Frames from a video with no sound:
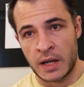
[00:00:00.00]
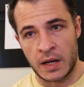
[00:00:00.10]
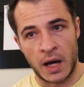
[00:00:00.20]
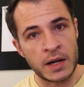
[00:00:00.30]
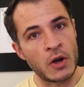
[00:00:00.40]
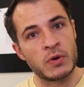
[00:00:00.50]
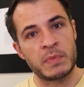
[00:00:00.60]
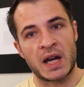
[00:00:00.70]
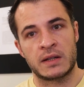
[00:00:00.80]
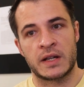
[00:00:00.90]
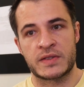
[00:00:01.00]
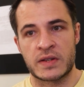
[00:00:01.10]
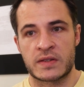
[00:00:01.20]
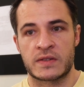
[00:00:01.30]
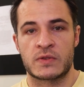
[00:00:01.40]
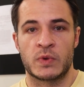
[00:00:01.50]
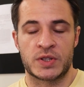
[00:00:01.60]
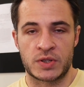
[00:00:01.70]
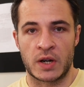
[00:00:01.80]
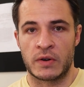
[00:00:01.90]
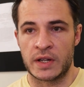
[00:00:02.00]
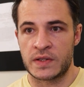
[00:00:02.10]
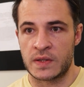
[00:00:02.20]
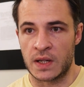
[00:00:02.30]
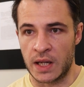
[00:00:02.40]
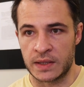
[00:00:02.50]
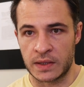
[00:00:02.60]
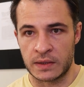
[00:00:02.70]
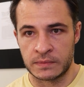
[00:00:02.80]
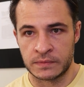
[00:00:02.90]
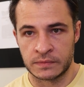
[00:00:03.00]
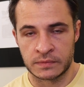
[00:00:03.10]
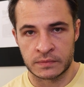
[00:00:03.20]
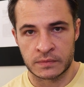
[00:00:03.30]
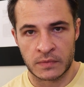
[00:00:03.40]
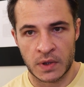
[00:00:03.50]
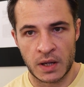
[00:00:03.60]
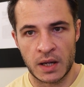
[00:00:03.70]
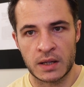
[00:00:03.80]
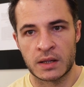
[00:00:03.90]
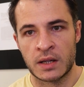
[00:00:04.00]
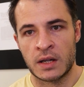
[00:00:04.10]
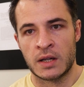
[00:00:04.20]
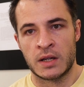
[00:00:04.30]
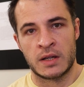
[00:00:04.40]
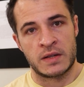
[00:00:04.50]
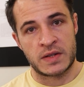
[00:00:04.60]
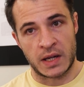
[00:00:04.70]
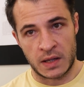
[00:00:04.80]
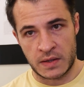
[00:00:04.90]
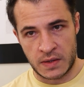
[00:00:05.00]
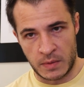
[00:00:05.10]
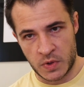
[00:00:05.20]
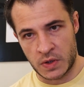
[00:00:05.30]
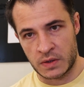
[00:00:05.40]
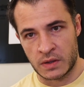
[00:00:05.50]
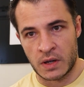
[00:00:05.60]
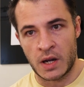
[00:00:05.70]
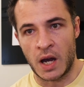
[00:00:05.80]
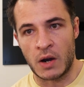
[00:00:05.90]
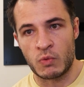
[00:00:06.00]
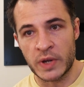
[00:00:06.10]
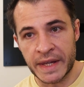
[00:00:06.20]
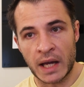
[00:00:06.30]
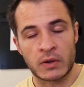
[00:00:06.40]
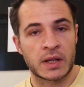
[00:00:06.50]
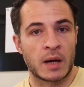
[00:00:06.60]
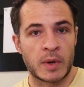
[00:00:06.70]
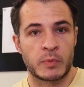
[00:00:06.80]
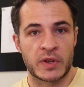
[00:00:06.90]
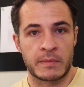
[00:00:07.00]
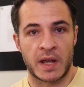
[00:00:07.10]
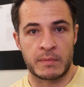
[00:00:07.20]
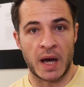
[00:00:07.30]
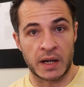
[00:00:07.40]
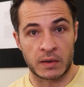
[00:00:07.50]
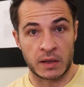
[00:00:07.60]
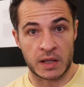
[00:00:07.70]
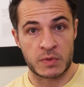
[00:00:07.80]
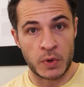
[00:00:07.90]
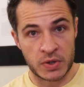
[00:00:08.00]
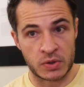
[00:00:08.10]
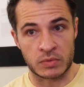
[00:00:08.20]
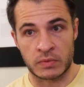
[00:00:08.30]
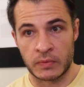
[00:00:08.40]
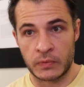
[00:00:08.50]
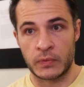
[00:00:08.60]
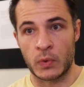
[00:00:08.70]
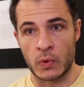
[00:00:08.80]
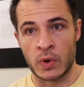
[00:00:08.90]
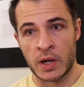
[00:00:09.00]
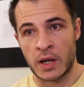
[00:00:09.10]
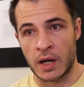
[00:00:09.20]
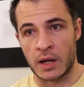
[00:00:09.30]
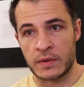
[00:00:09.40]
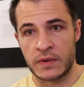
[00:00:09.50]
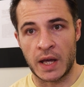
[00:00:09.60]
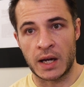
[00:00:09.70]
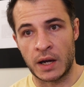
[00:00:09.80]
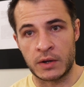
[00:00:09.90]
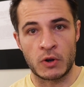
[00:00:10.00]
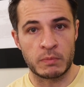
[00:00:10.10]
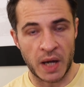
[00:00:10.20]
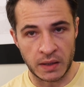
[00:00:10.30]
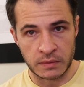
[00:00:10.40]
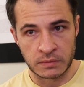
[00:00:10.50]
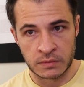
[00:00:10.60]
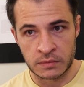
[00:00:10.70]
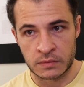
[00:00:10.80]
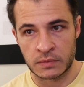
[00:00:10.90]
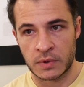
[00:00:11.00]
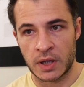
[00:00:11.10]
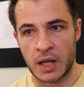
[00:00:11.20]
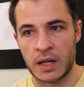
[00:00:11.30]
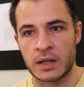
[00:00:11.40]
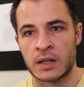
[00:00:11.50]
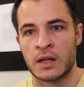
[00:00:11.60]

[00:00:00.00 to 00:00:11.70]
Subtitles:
An unknown pattern exists which generates the data. Okay. Second assumption. We cannot come up with a mathematical expression for that unknown pattern. Okay.